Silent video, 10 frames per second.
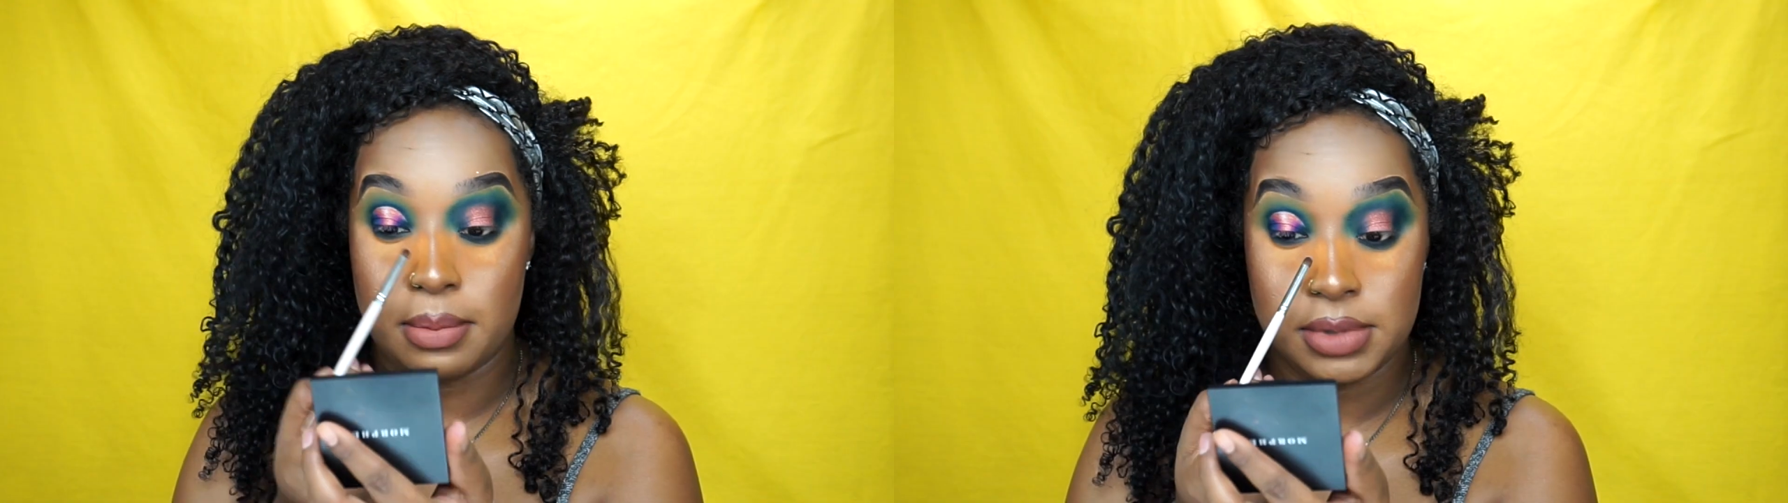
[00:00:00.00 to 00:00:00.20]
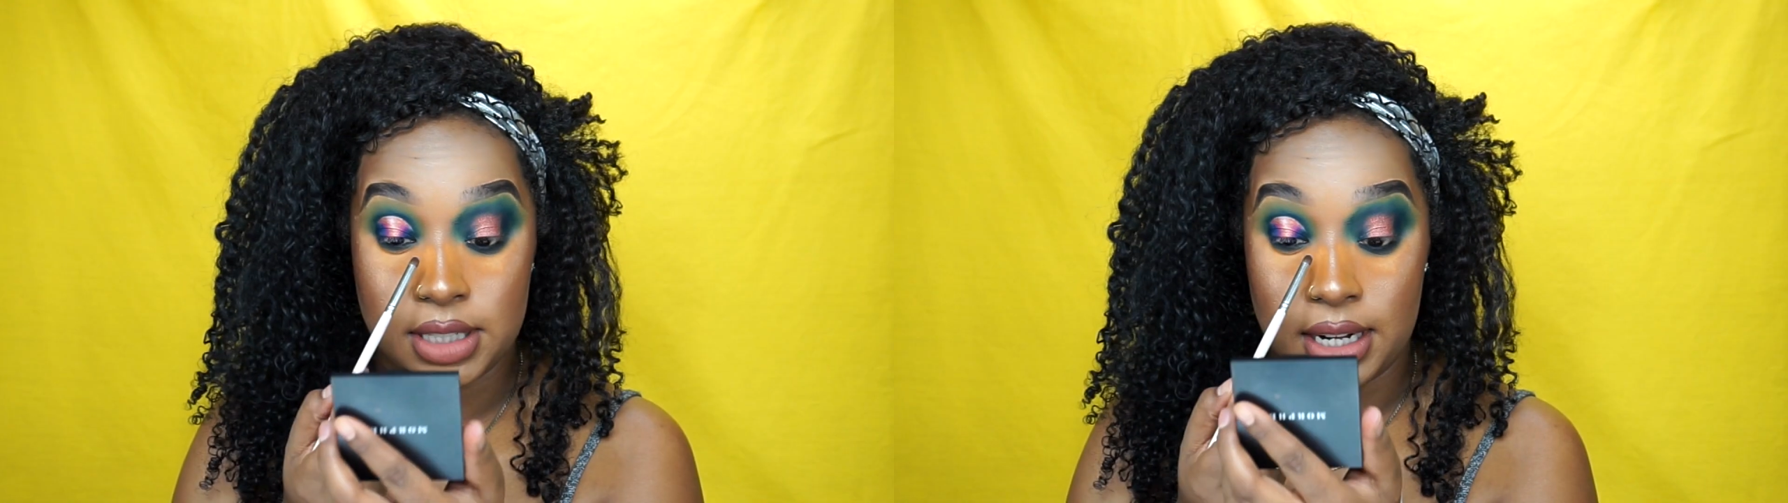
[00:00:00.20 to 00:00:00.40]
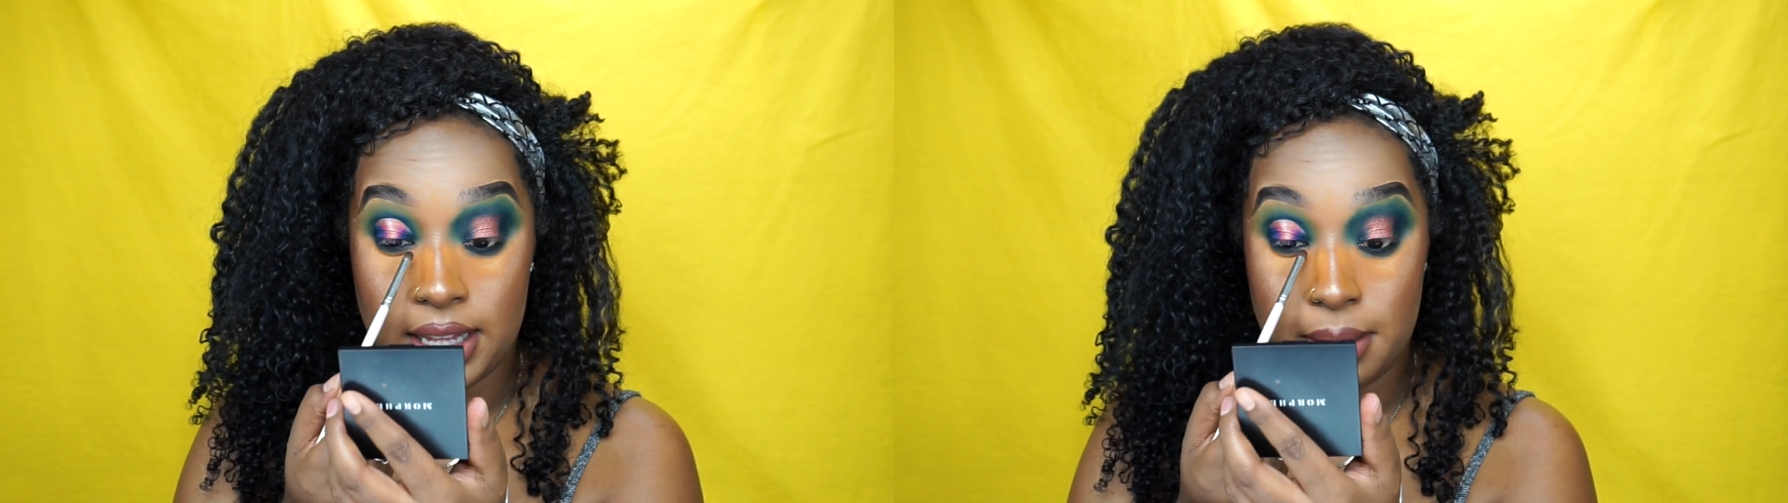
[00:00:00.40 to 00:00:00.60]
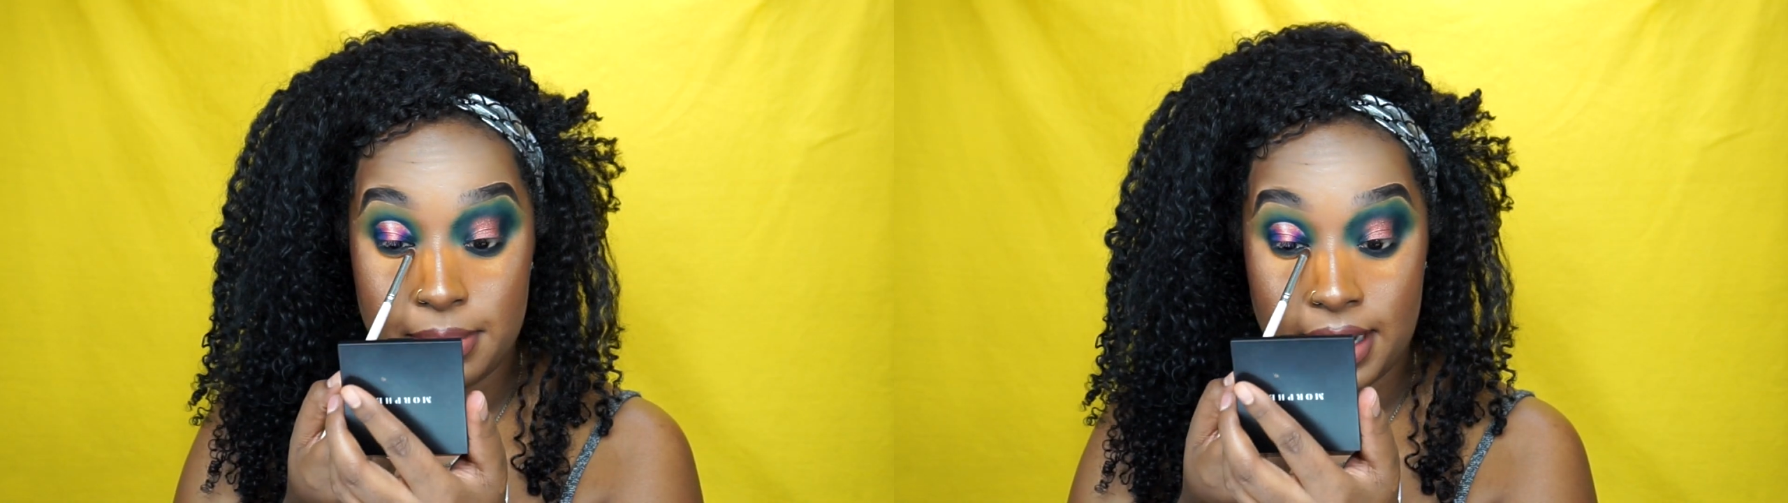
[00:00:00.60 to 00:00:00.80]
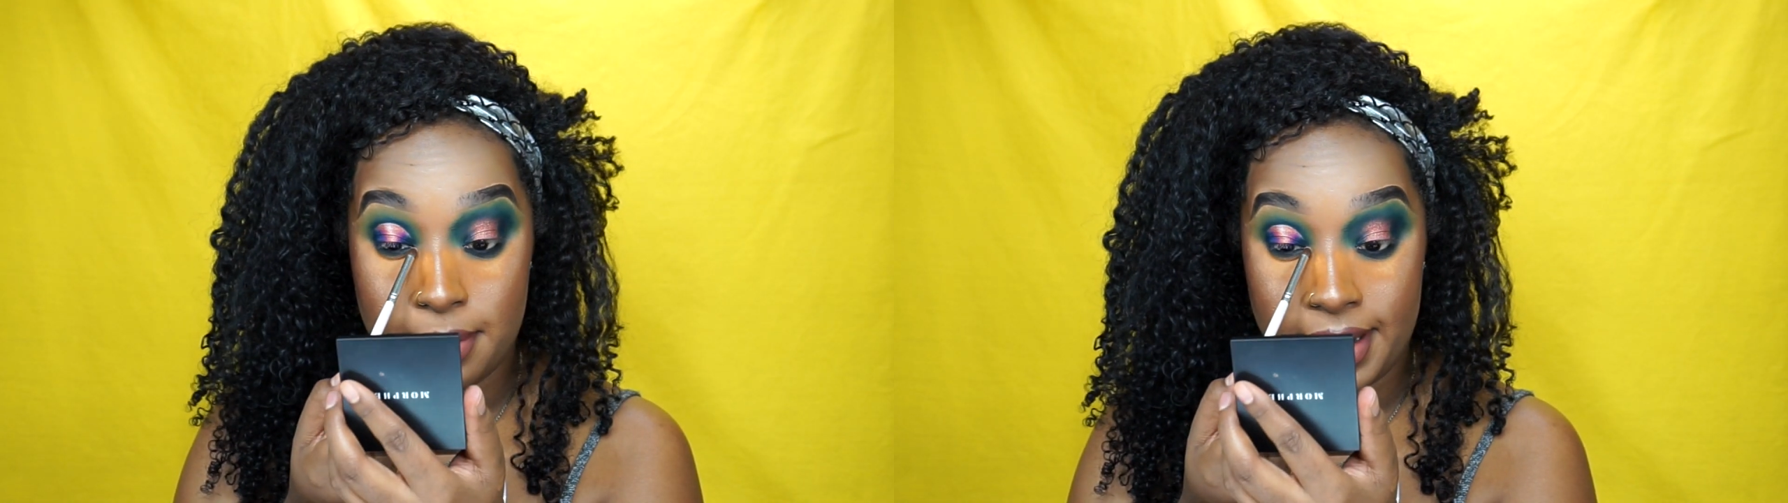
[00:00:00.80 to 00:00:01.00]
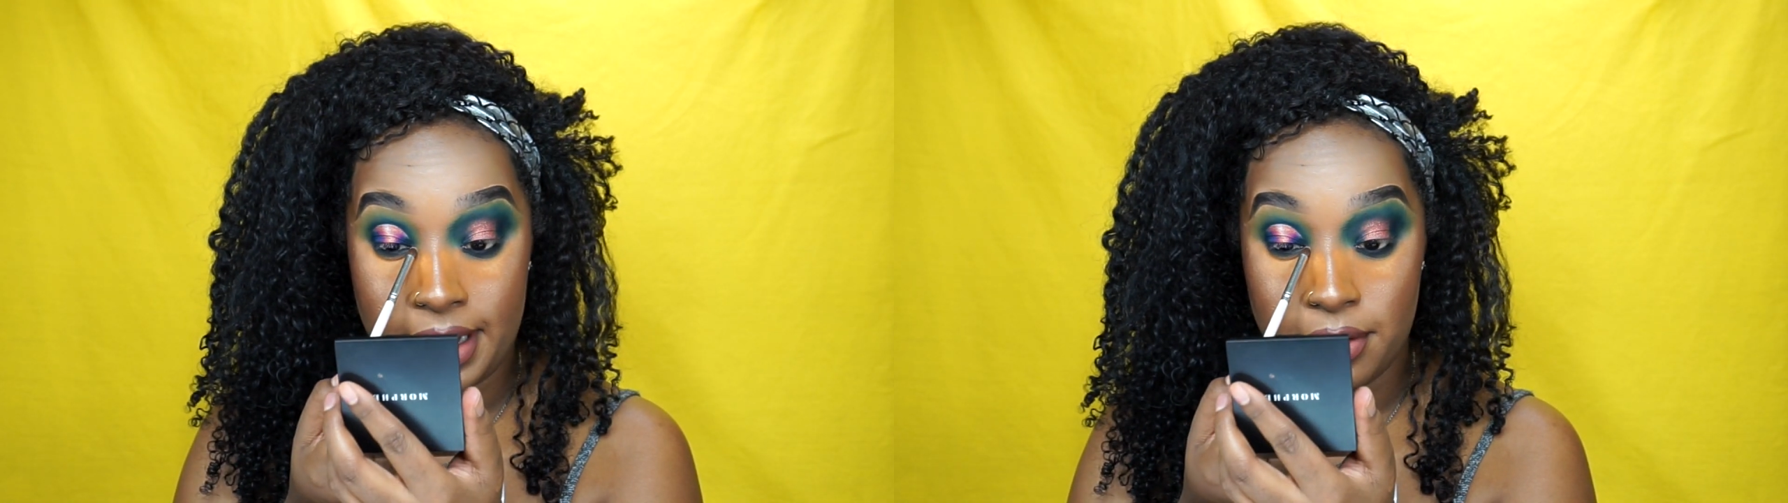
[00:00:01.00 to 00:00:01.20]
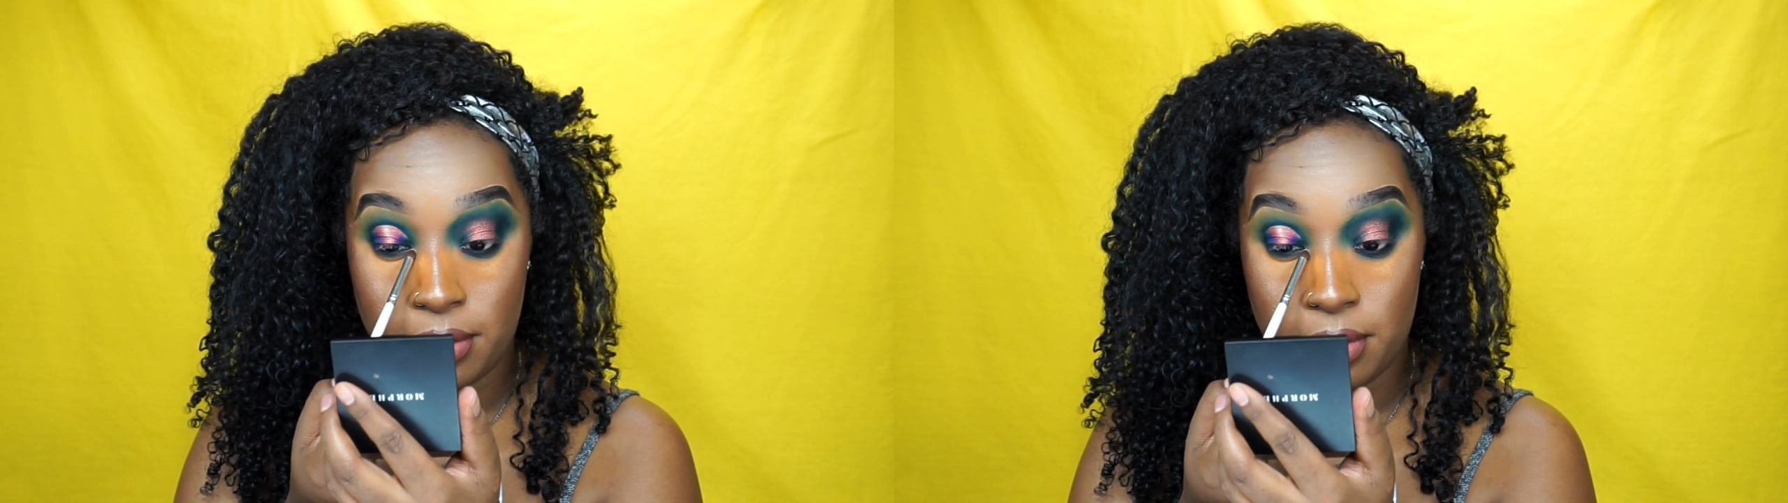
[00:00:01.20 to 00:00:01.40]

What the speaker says: I'm just gonna keep that in my inner